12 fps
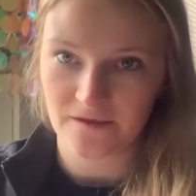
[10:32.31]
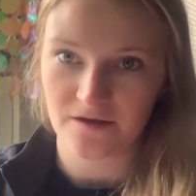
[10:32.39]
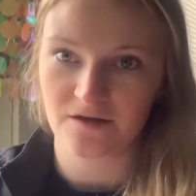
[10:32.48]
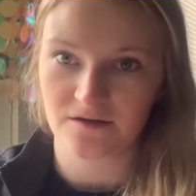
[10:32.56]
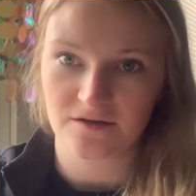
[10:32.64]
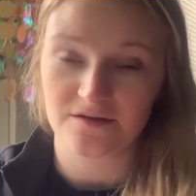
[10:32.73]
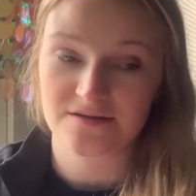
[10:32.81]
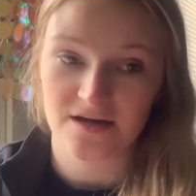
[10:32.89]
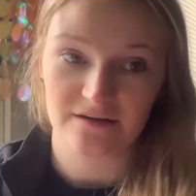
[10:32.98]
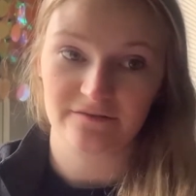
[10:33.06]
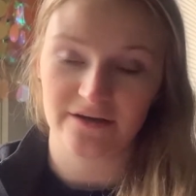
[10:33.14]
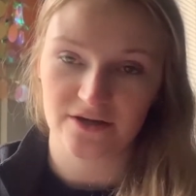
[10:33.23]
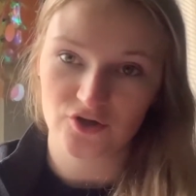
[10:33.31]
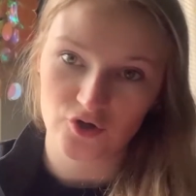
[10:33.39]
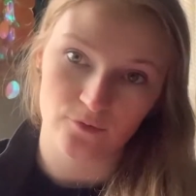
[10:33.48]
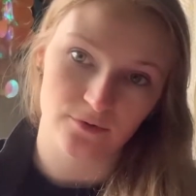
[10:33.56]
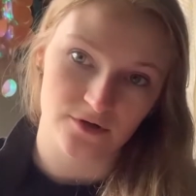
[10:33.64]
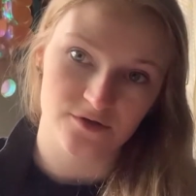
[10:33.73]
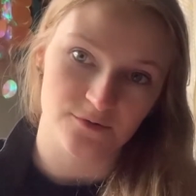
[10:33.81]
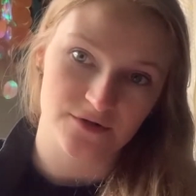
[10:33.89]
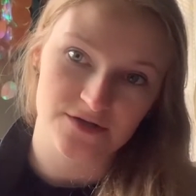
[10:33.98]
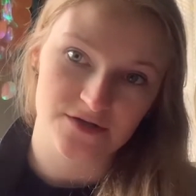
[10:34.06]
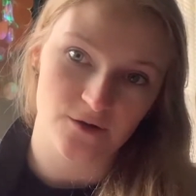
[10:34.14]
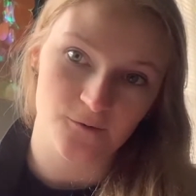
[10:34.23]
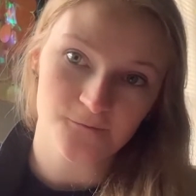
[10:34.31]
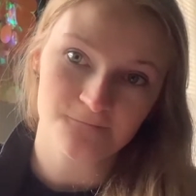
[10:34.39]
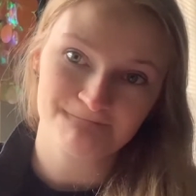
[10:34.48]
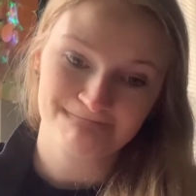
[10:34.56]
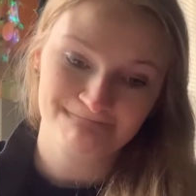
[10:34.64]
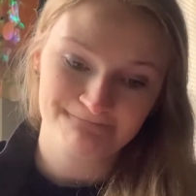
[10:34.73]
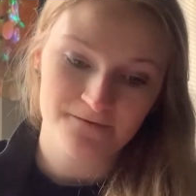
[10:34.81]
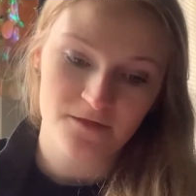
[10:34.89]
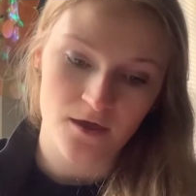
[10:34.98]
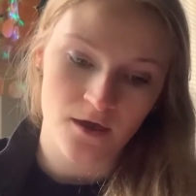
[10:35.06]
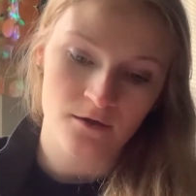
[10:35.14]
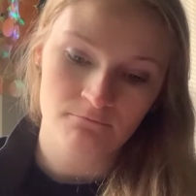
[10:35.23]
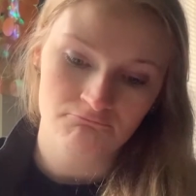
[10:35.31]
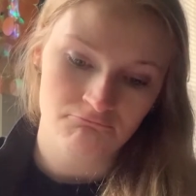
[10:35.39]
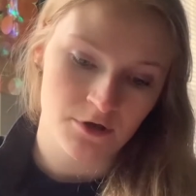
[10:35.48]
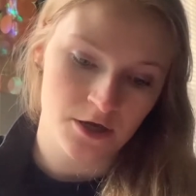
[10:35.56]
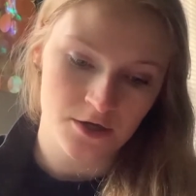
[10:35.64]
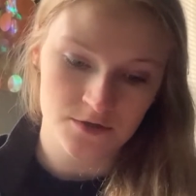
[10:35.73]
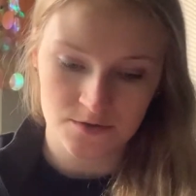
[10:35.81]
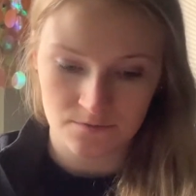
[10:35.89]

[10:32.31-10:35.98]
Like, it's kind of like two birds, one stone thing, I guess.